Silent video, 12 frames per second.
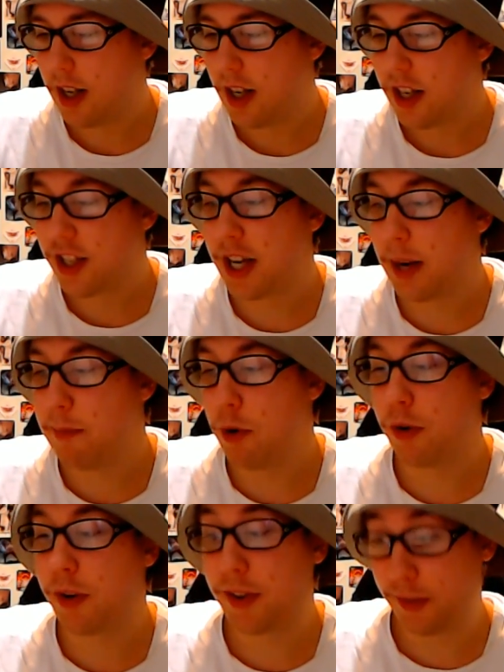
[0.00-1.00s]

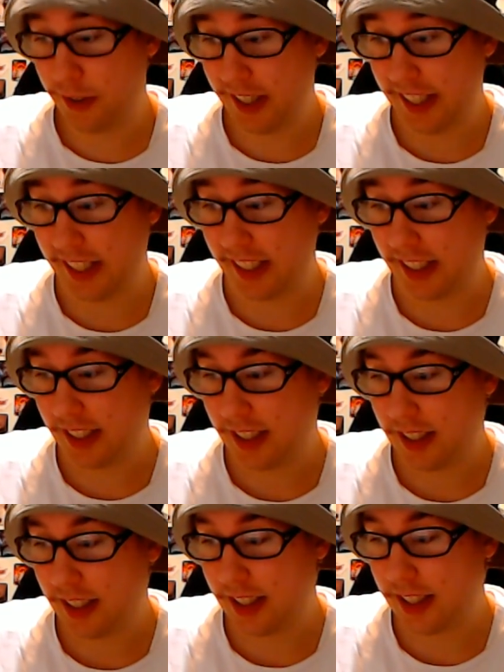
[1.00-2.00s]
Shenmue 3
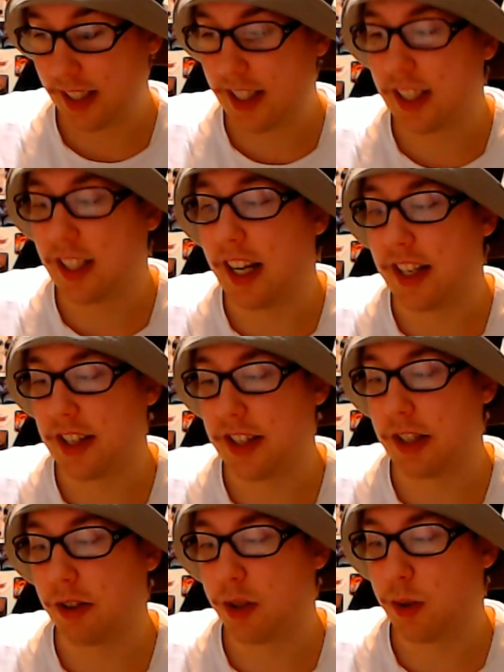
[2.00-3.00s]
delayed
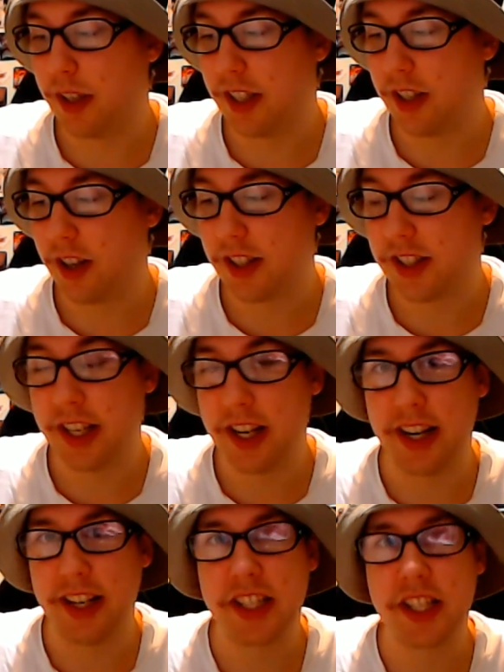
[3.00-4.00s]
until
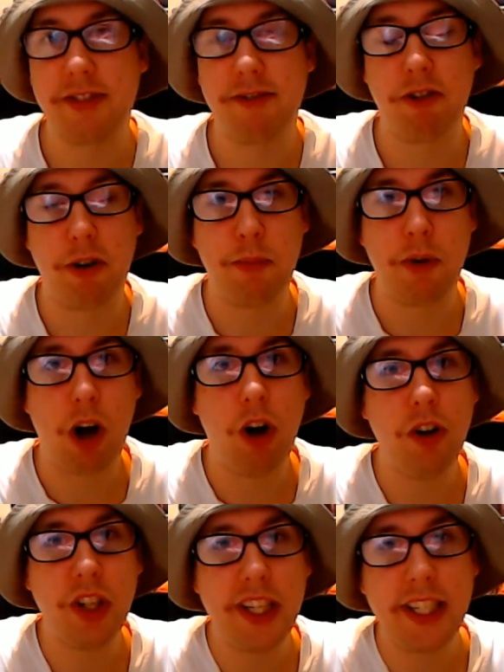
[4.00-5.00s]
2019. This is from
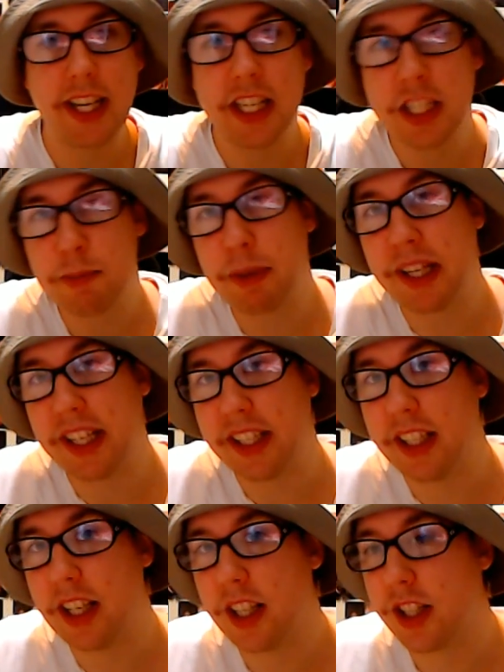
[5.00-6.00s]

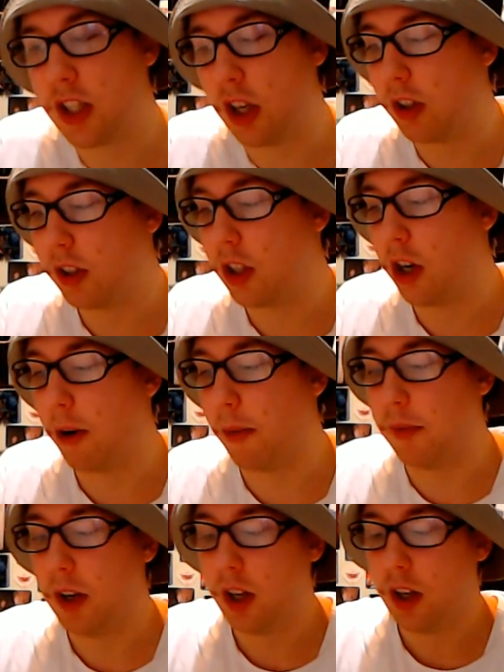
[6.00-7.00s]

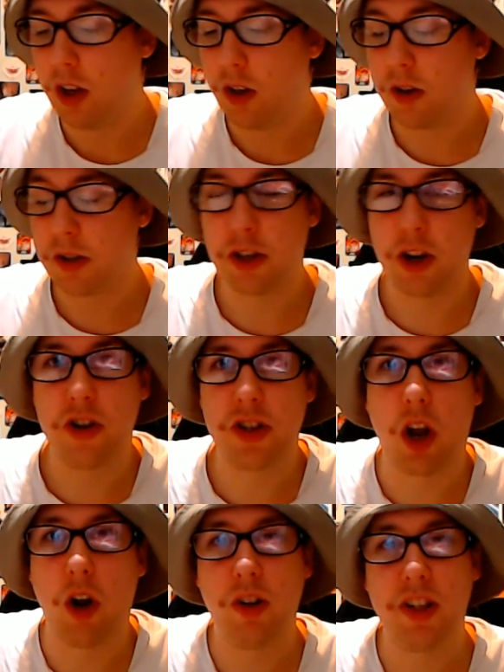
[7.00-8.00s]
onlysp.com, also known as
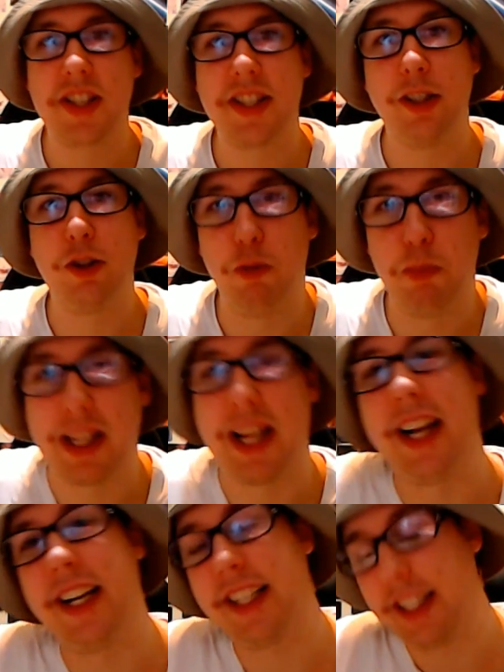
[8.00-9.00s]
Only Single Player.